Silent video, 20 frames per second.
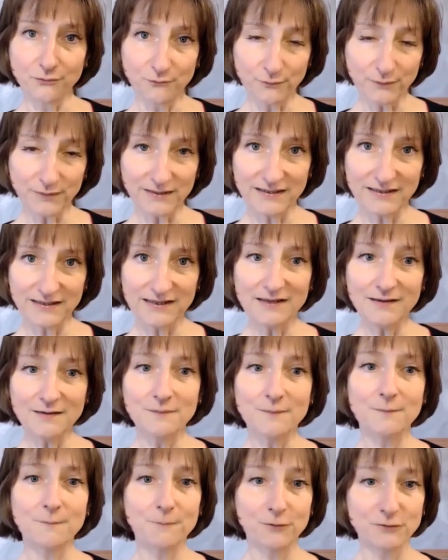three
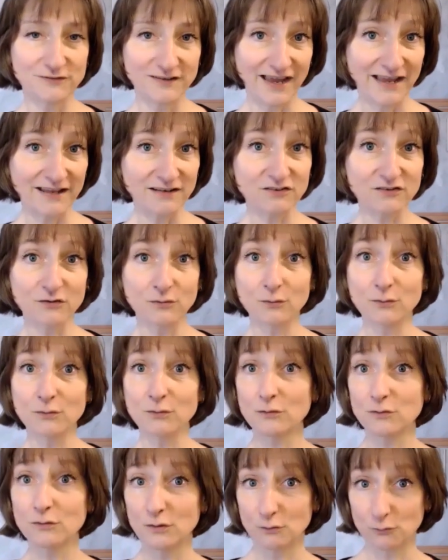
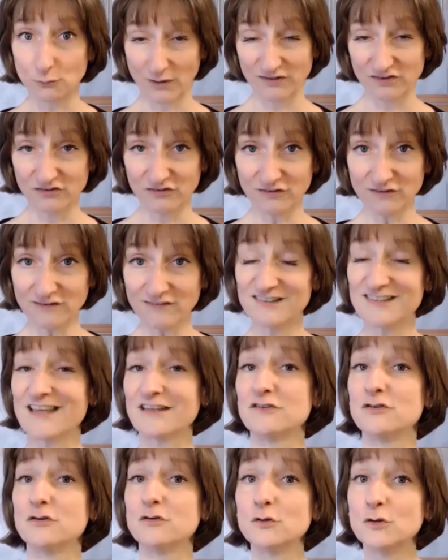potential questions
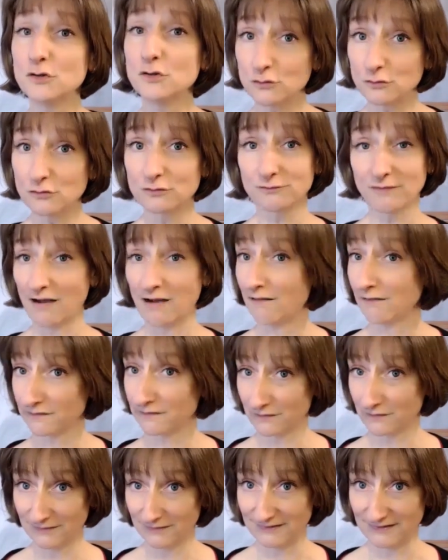that you could
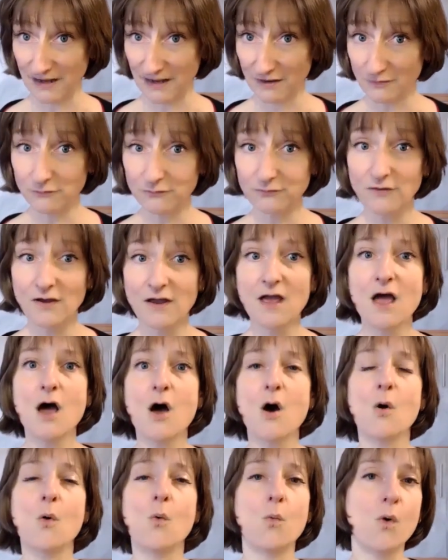ask yourself
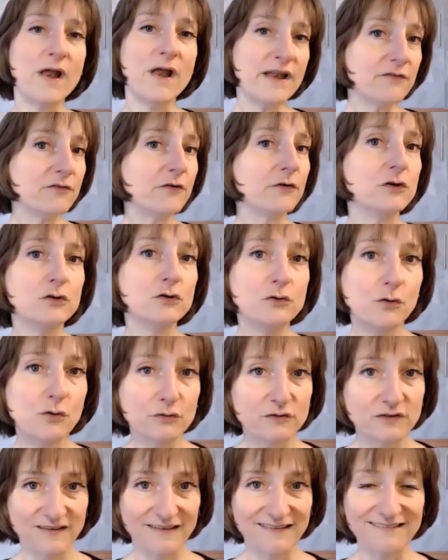whenever you
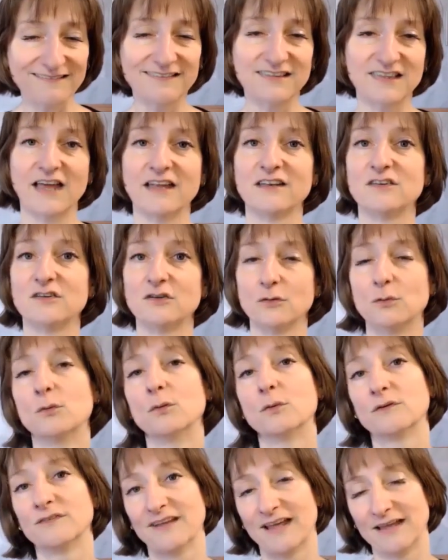notice that
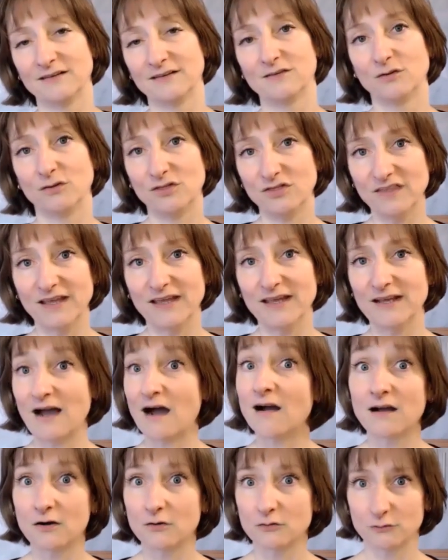you tend to think,
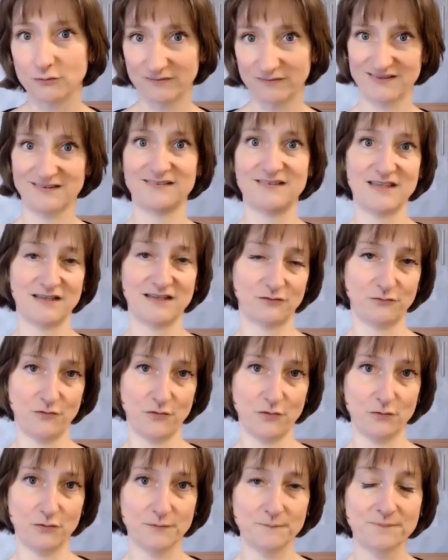I can't resist this
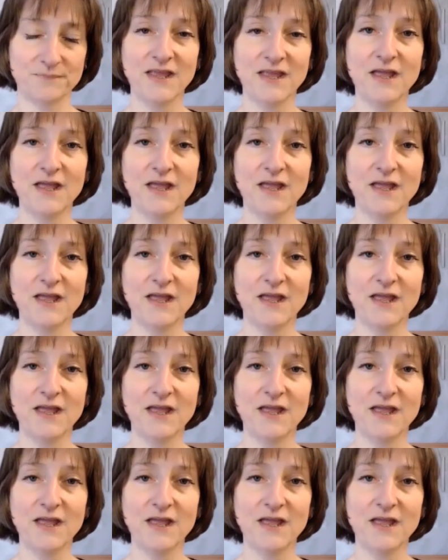food.